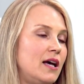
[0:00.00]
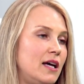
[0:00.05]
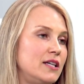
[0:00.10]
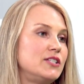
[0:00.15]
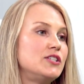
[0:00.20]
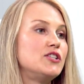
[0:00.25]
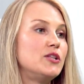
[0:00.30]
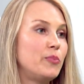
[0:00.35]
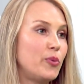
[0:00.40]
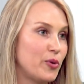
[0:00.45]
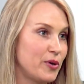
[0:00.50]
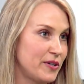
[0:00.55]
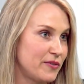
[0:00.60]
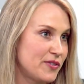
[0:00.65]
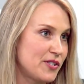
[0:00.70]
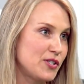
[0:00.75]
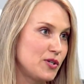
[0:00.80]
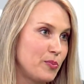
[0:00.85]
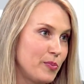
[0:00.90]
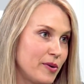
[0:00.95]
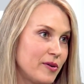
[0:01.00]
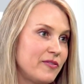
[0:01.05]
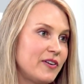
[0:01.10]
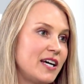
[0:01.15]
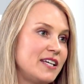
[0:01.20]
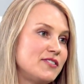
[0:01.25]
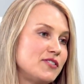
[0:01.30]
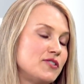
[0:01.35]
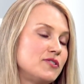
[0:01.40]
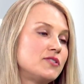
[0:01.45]
to the Board of
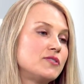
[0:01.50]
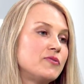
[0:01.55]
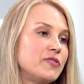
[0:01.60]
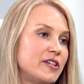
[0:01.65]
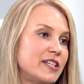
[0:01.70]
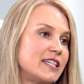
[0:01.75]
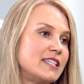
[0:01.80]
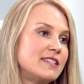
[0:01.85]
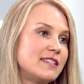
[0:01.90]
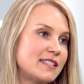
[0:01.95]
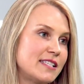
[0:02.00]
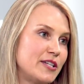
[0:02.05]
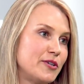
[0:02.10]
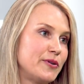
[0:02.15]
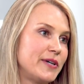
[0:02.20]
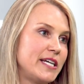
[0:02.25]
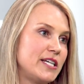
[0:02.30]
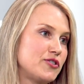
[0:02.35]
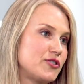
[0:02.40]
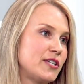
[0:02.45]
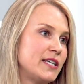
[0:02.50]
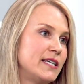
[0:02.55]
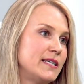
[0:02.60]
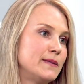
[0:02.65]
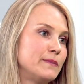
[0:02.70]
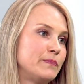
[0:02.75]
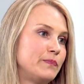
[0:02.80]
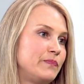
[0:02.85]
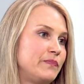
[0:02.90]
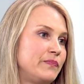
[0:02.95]
Supervisors for consideration.